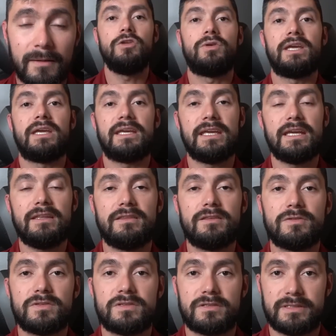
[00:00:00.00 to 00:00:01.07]
You can get
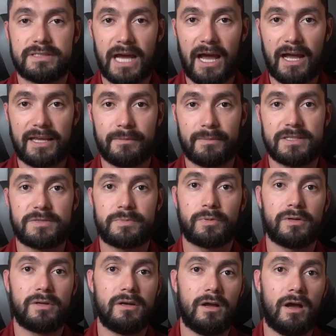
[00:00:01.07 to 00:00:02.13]
those documents
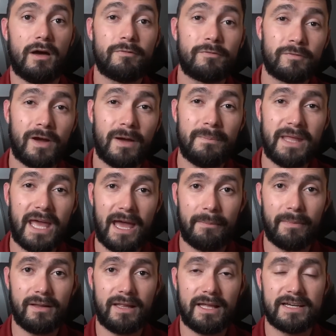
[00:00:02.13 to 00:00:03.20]
printed off from the
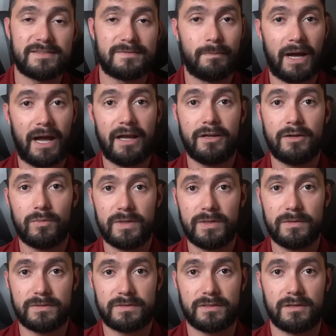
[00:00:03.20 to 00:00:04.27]
MLS by your
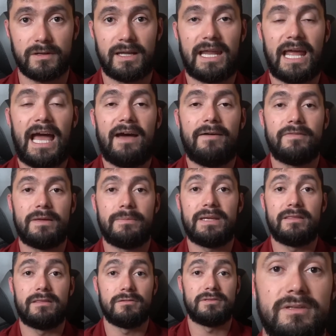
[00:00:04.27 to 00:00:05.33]
realtor and have them
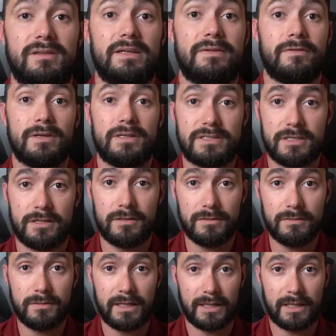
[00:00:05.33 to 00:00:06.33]
either deliver it to you